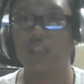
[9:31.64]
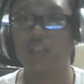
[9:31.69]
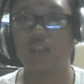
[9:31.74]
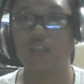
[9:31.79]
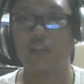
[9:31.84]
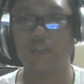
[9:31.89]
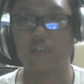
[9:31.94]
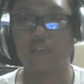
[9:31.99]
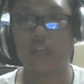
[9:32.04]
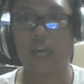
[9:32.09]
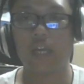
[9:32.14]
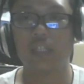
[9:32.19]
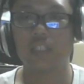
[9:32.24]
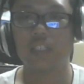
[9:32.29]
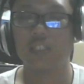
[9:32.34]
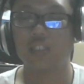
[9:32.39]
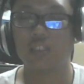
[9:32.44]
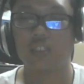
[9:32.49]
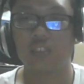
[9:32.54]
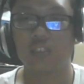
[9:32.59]
if that
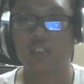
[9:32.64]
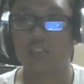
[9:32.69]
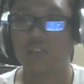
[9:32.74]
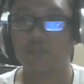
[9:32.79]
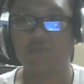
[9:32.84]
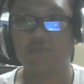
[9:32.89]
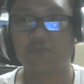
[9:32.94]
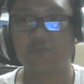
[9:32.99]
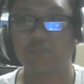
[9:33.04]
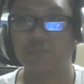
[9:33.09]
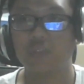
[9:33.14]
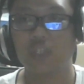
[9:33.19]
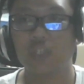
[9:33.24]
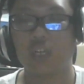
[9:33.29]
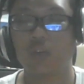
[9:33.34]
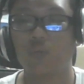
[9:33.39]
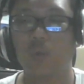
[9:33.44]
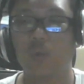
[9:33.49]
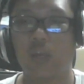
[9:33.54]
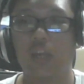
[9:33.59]

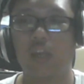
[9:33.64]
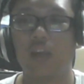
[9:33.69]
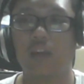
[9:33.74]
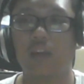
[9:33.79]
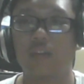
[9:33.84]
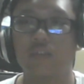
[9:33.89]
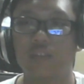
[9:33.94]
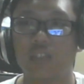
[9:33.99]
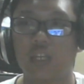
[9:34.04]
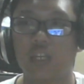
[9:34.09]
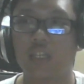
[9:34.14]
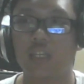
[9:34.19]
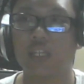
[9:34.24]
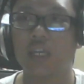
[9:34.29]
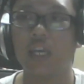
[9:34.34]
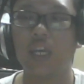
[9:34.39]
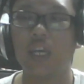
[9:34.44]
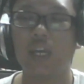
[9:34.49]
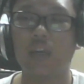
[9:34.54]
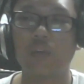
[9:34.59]
their way of saying,
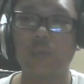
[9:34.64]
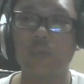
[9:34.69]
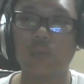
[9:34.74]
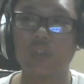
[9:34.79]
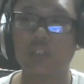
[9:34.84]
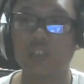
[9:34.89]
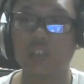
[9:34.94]
"Hey, we're